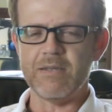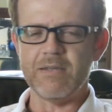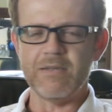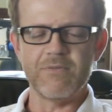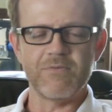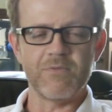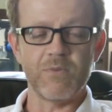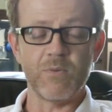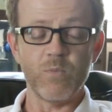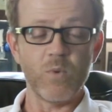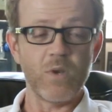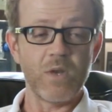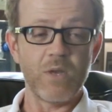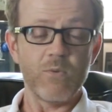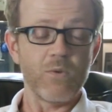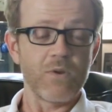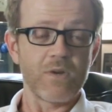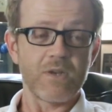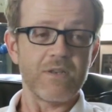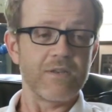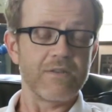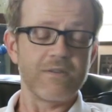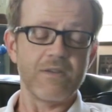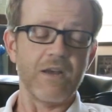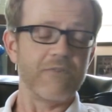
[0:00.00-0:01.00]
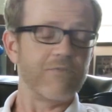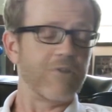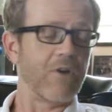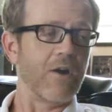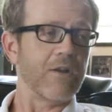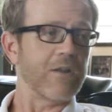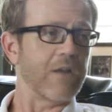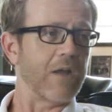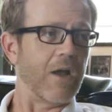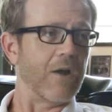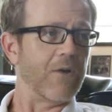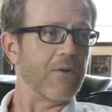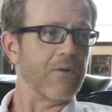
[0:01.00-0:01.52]
when he worked at Dove
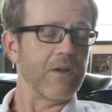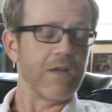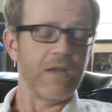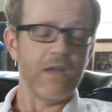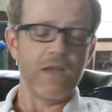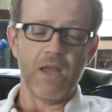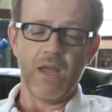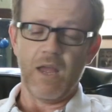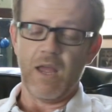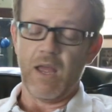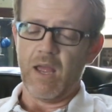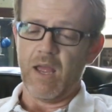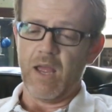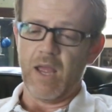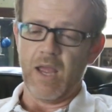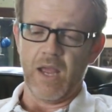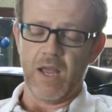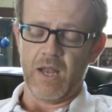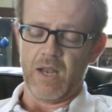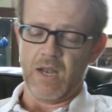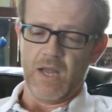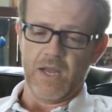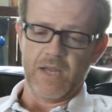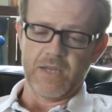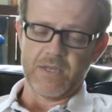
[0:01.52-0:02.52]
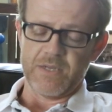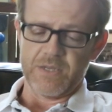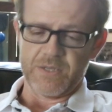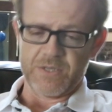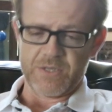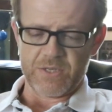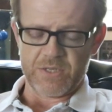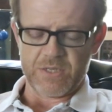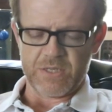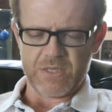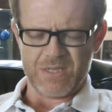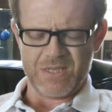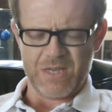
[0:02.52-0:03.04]
Audio. And I just
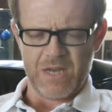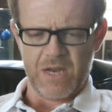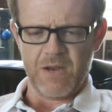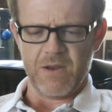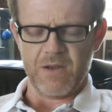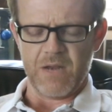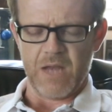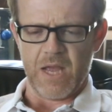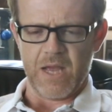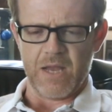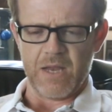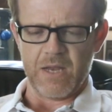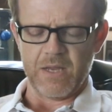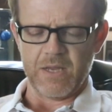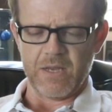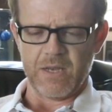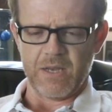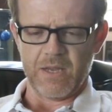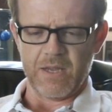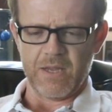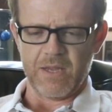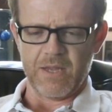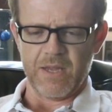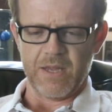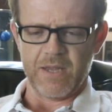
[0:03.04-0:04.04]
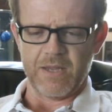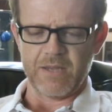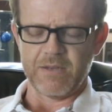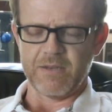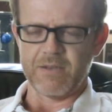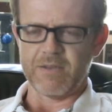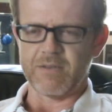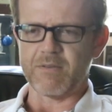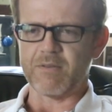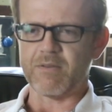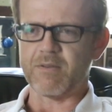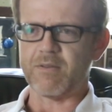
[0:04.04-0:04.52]
stared at it, and